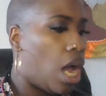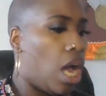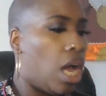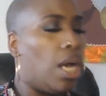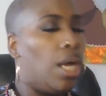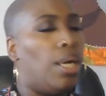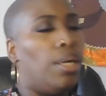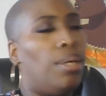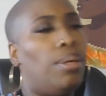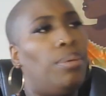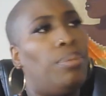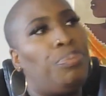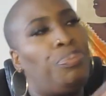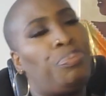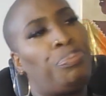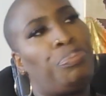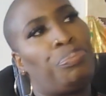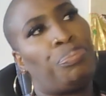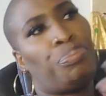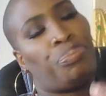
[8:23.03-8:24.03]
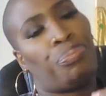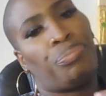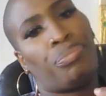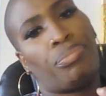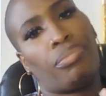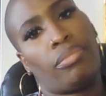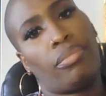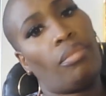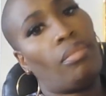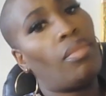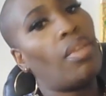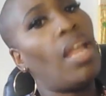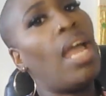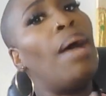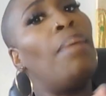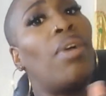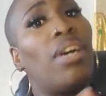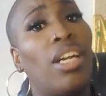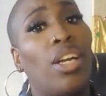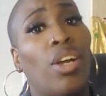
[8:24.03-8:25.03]
I'm
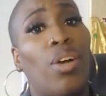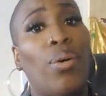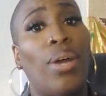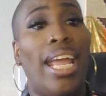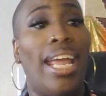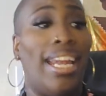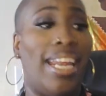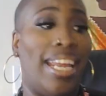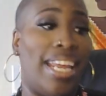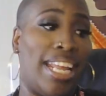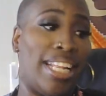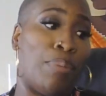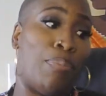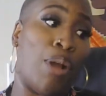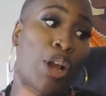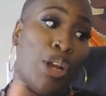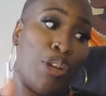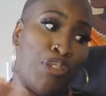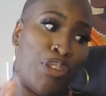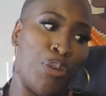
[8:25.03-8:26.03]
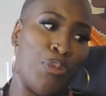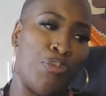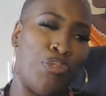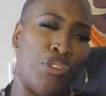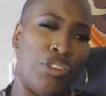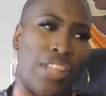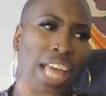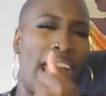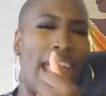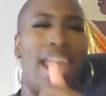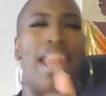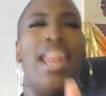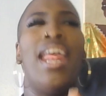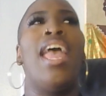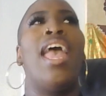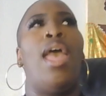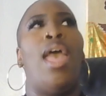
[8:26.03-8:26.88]
gonna go ahead and get the perfume for that.